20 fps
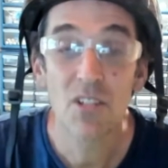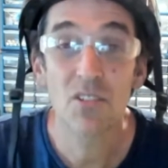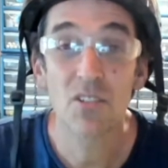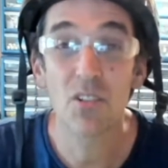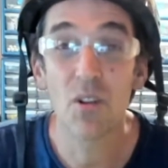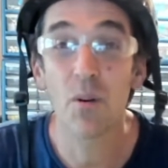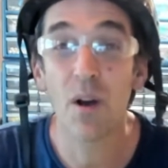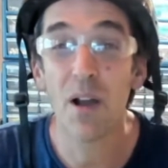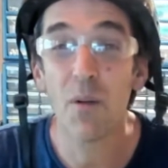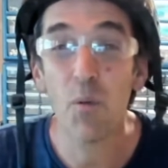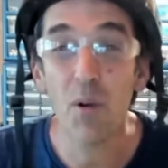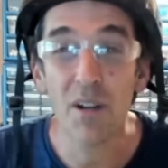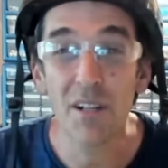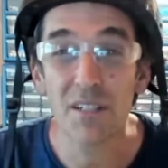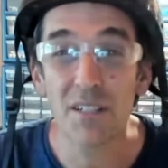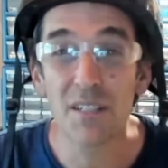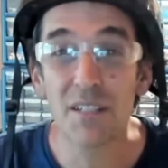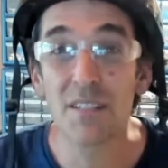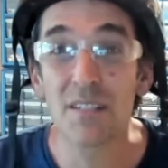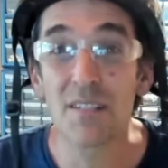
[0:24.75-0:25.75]
So I
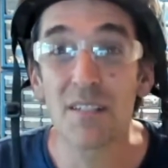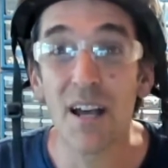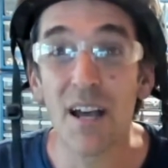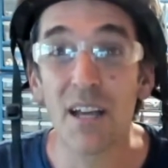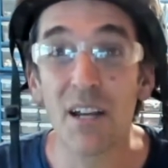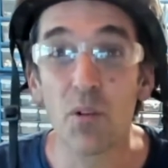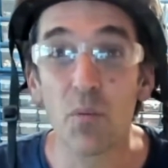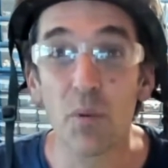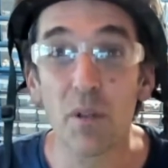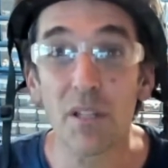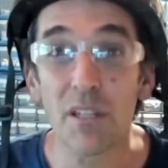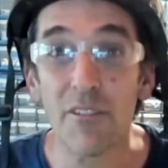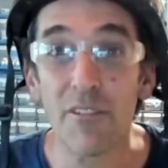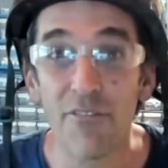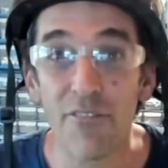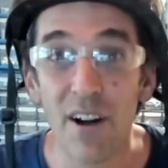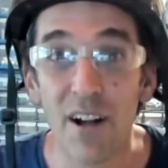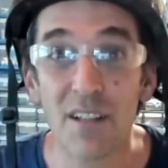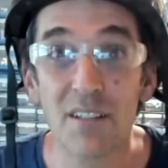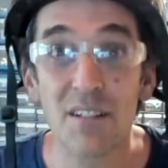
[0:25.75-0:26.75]
wanted to design a really
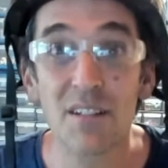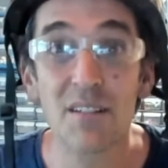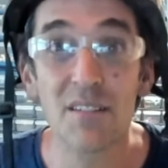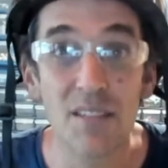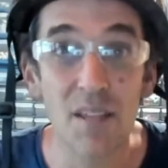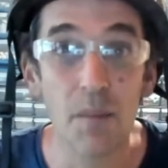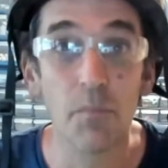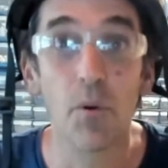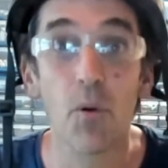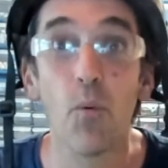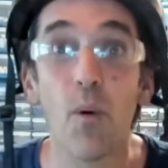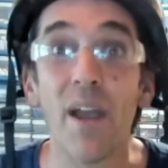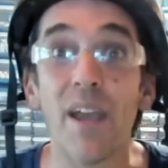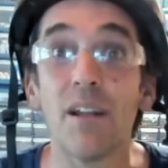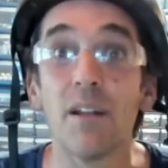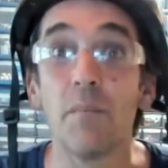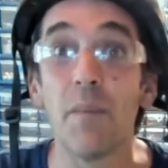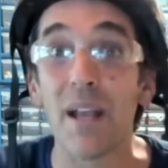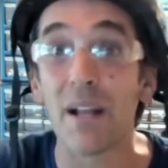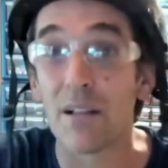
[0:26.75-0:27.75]
fun, simple way
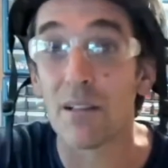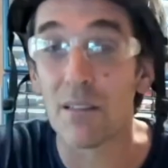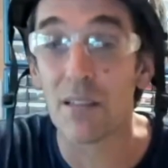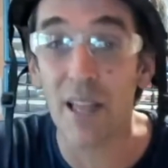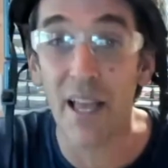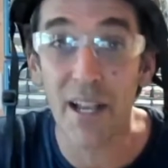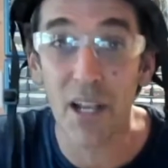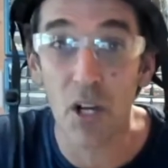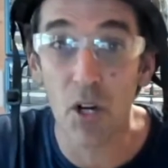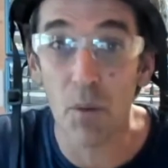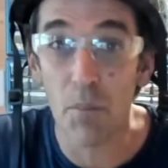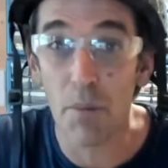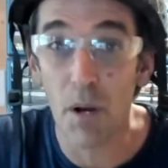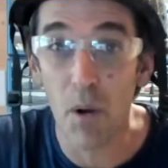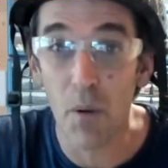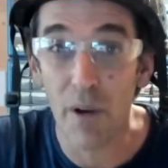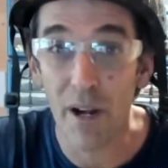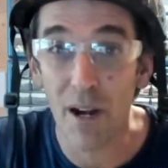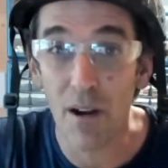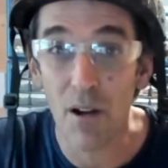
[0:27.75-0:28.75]
to make a Lego
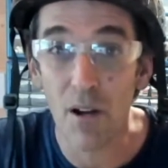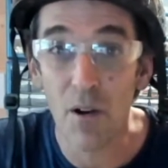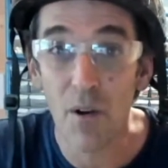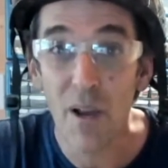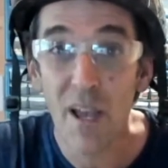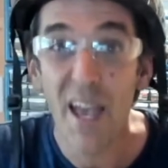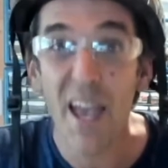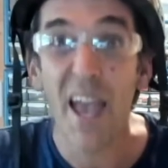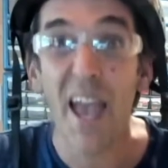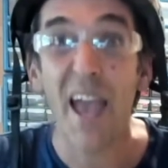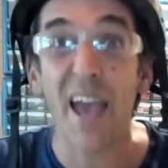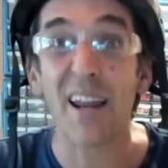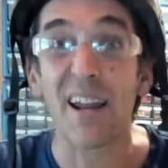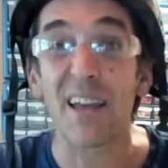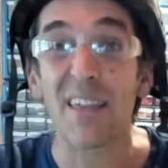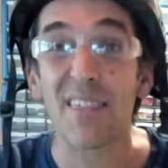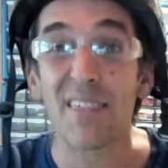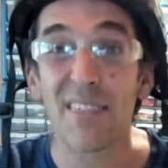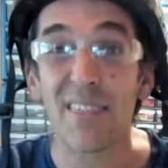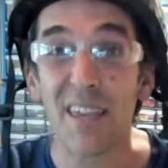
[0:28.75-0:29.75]
bow and arrow and
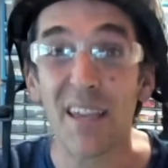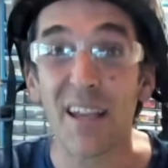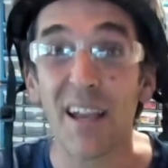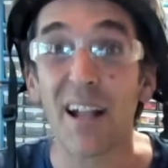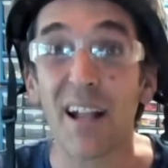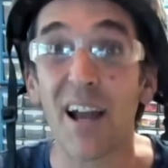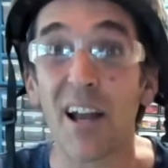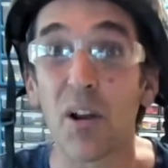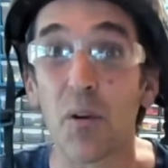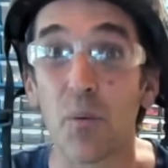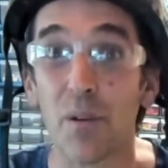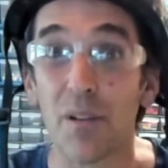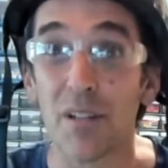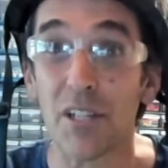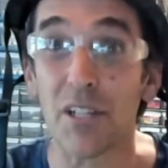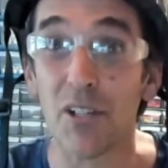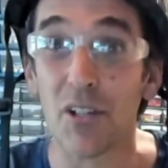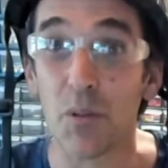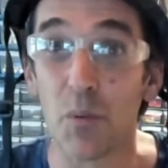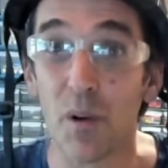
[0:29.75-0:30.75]
I think I got a
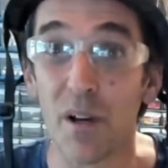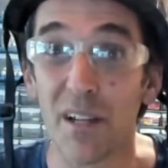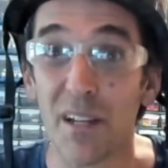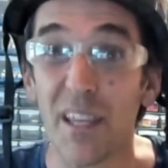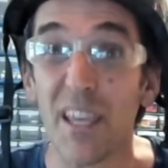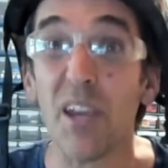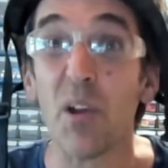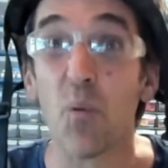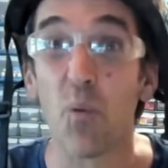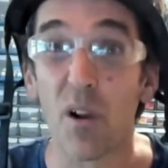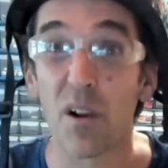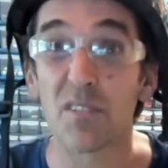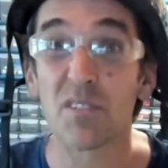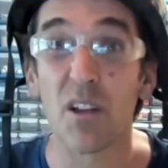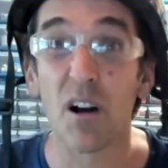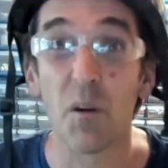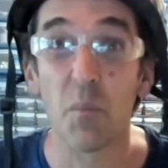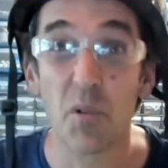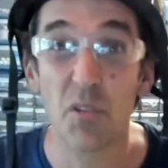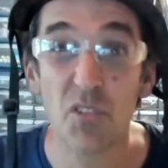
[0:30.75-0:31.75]
really good one. It works
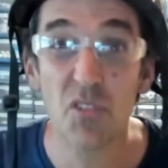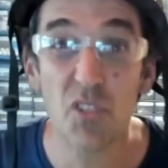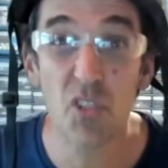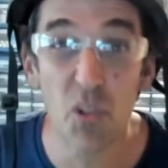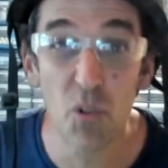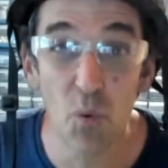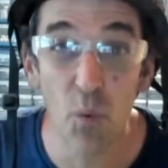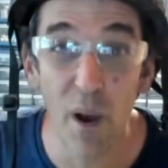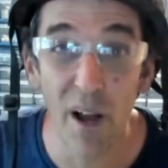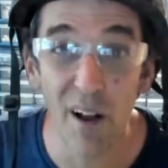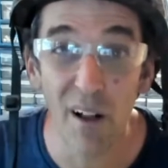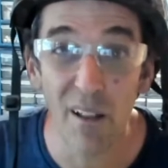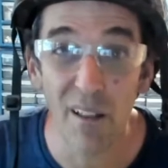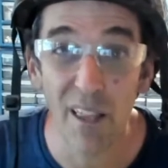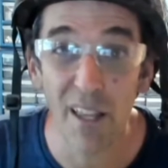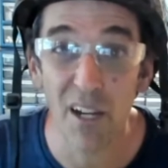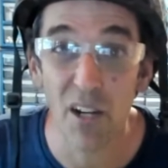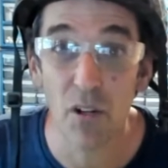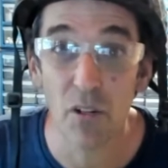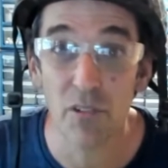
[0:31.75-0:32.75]
almost too well
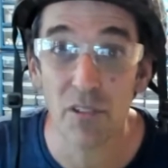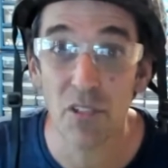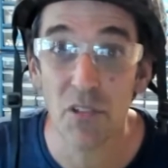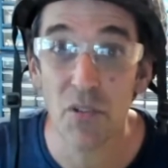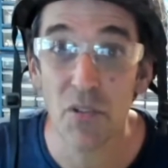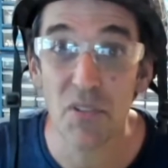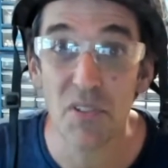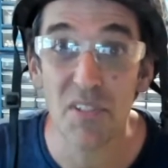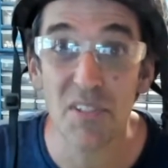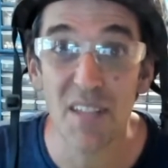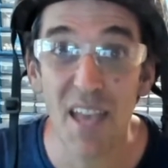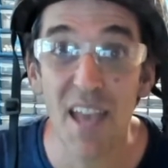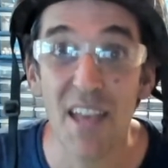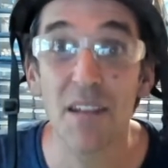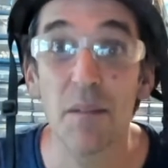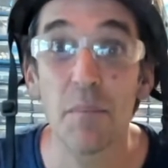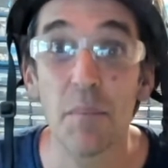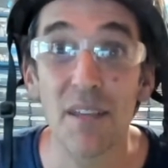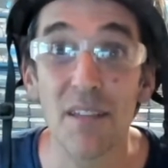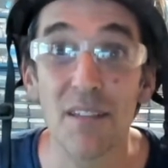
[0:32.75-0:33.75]
and it only uses
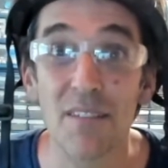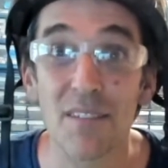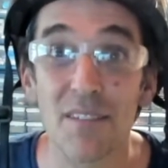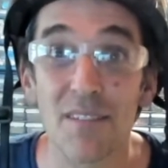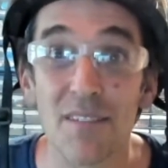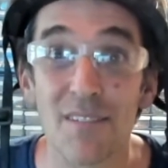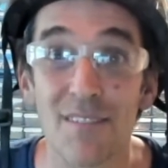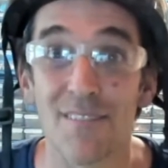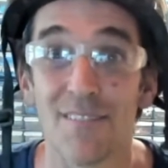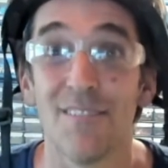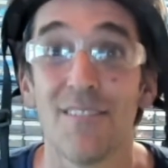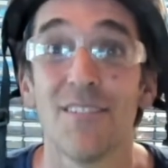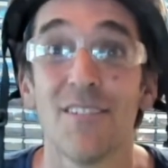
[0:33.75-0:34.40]
10 pieces.